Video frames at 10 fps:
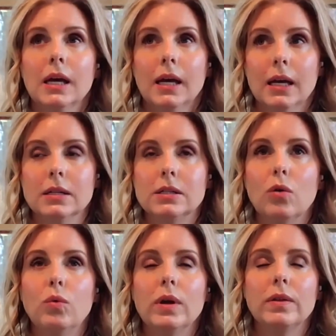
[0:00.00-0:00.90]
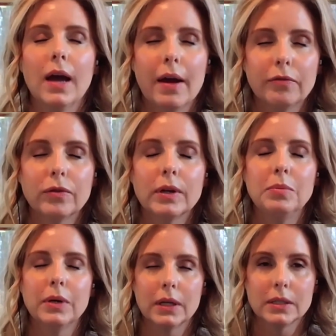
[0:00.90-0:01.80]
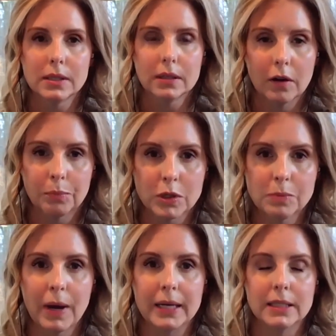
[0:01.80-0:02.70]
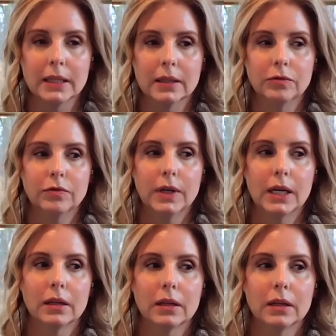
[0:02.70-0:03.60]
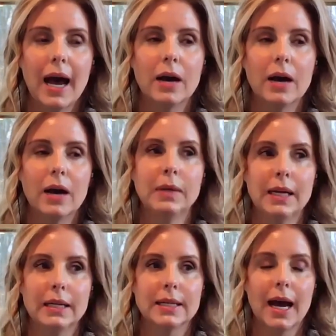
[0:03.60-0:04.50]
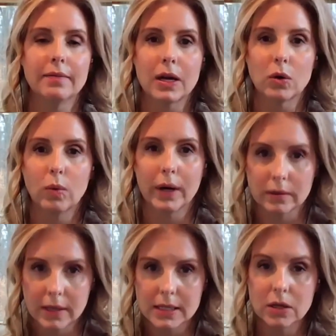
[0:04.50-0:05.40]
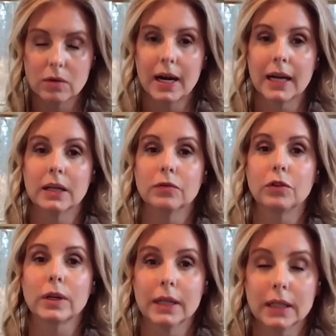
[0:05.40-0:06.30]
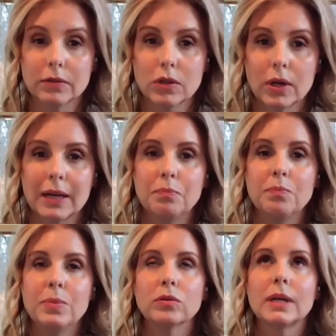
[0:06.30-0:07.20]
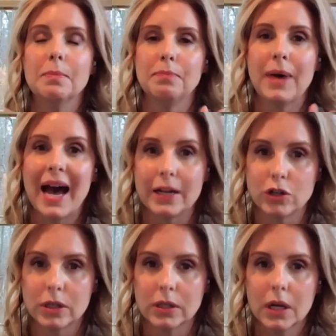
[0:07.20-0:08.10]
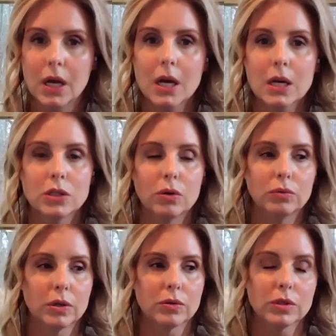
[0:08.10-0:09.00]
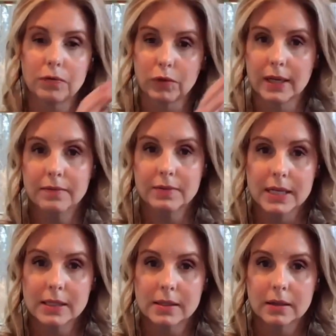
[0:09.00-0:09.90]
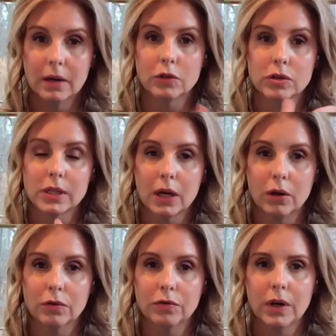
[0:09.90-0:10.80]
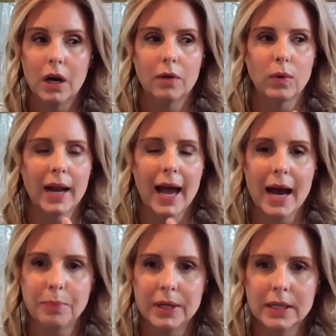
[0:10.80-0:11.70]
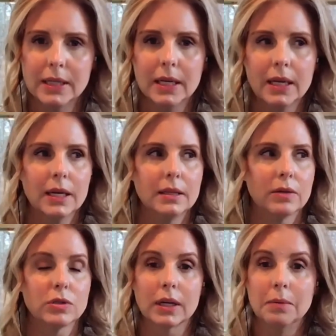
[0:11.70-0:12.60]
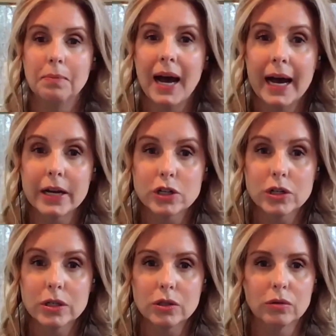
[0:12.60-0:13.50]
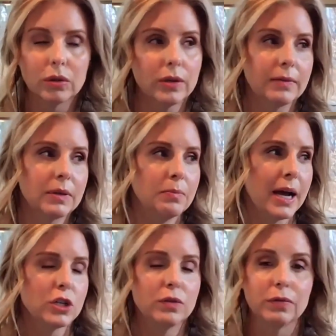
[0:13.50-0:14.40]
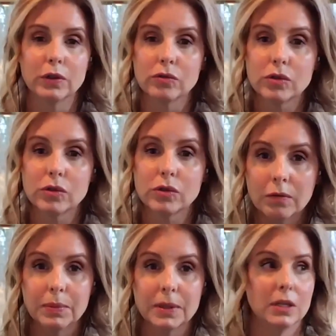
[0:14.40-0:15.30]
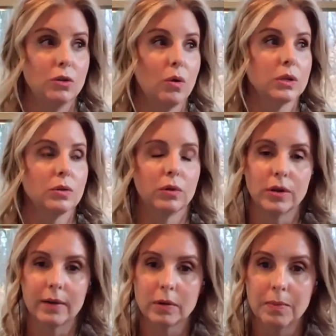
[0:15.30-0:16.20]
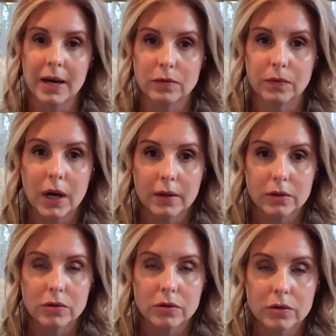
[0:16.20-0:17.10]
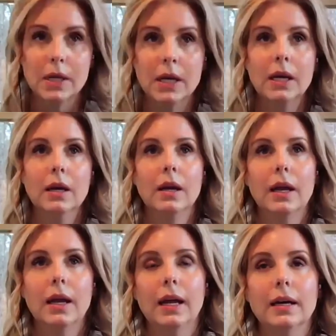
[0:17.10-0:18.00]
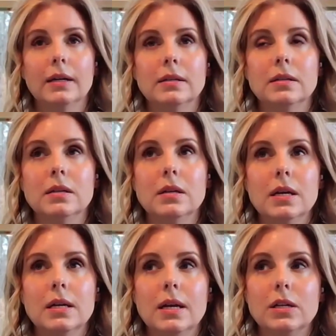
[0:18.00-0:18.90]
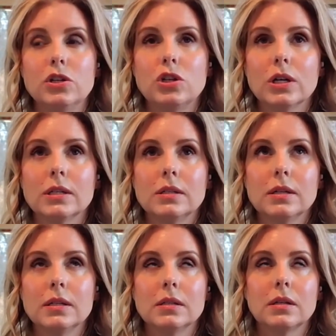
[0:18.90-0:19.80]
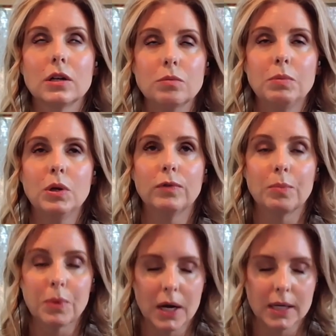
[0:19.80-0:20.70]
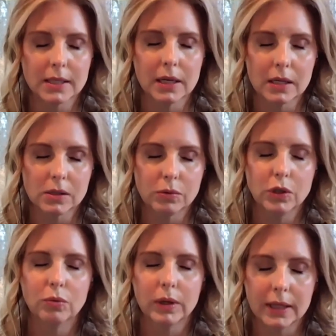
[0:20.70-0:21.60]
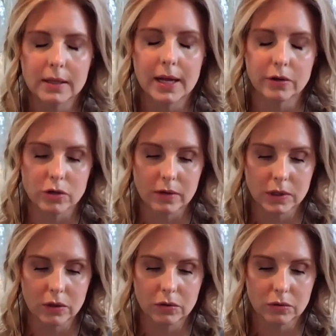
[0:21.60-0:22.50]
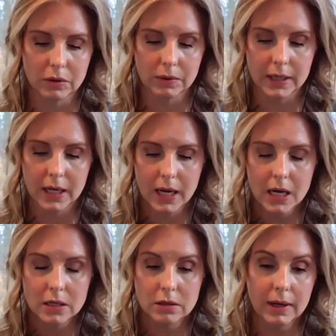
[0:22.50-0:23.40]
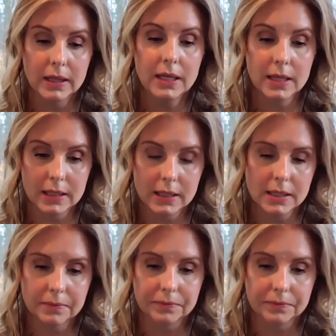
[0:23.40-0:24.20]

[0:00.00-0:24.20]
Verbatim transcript: And so, with every bit of perspective, it allowed me to have that awareness so that I could forgive, so I could build compassion. So, there's the forgiveness of yourself, of what happened, there's the compassion. So you learn to have compassion for yourself, but then you also learn to have compassion for others. And it, it's just, it's such a beautiful process when you really allow yourself to go through it. So at the end,